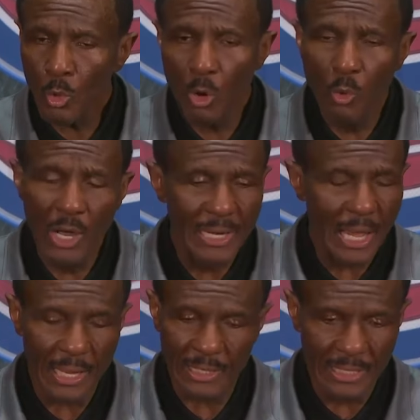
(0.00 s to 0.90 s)

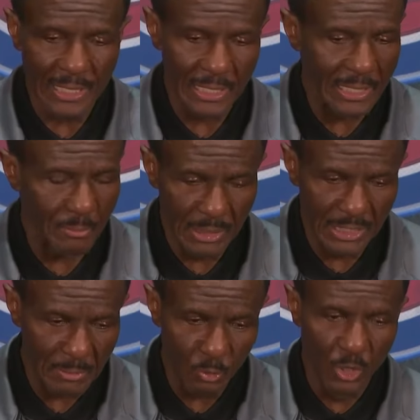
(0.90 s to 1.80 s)

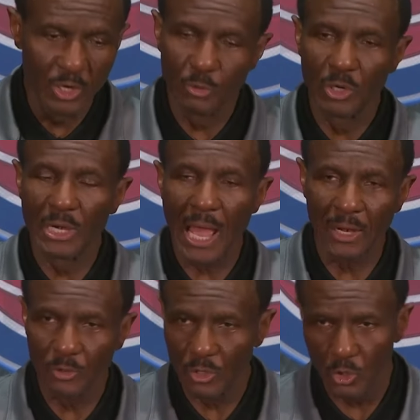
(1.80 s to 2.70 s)
Believe me, we're
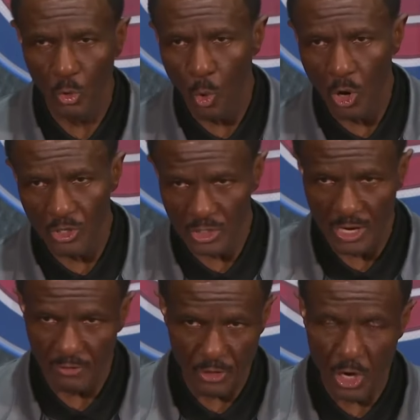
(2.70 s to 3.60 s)
not on the Warriors
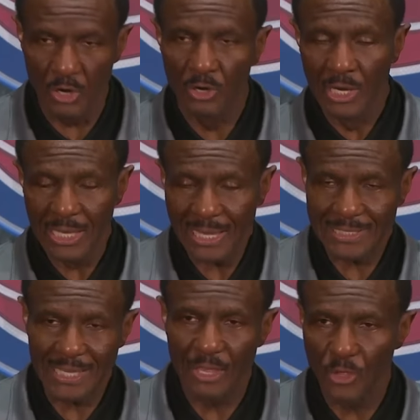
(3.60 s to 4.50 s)
level. Like I
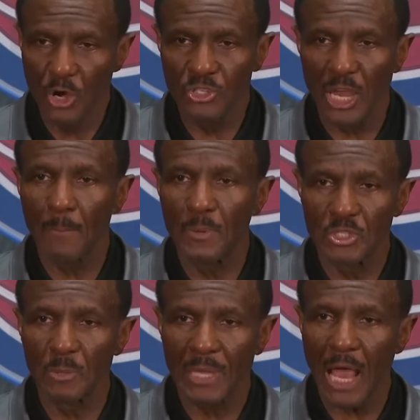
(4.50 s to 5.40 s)
said, they're a
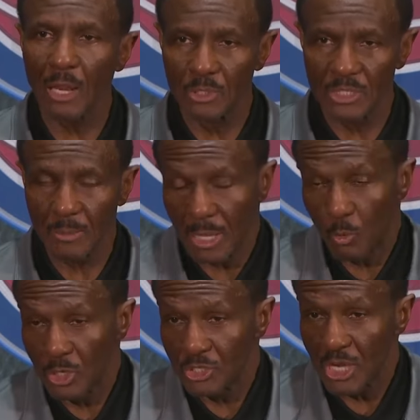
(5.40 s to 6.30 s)
championship caliber team. They
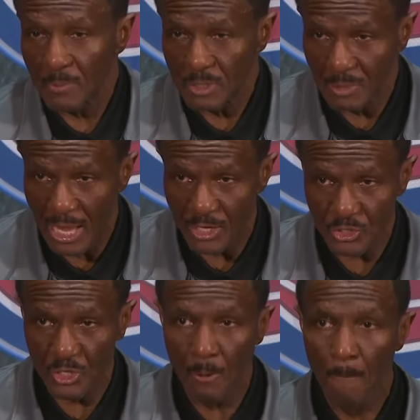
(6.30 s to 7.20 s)
won the championship
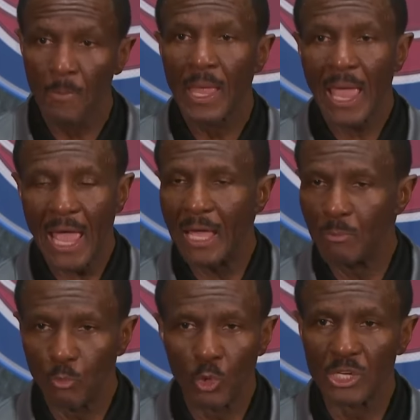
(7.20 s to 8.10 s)
last year,
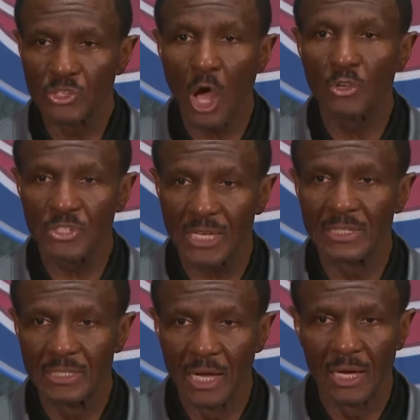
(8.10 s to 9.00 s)
and when it's all
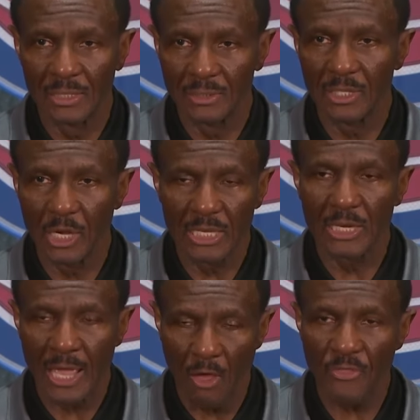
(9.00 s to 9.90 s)
said and done, they
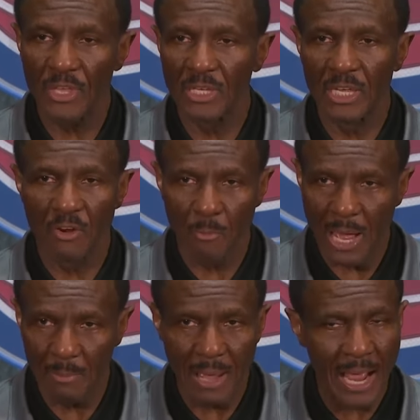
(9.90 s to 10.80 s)
get healthy, get
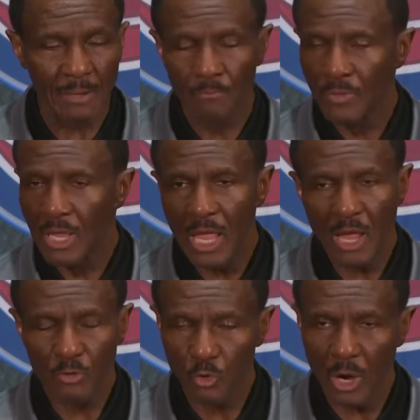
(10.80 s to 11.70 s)
everybody back,
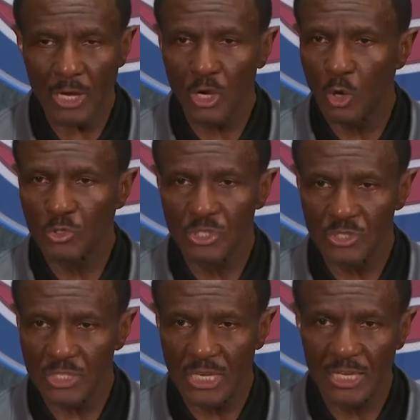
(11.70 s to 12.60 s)
have a great coach in
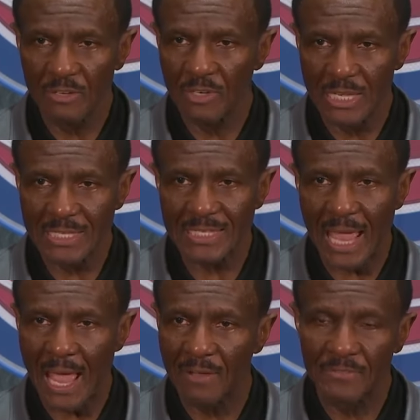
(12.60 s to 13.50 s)
Steve and his
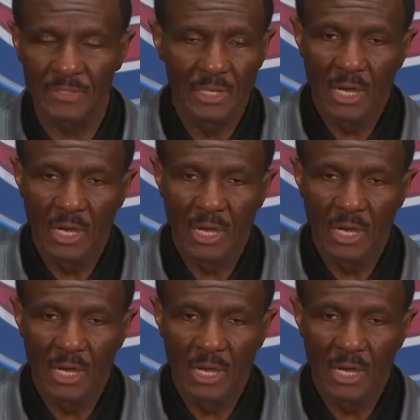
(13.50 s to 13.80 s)
staff,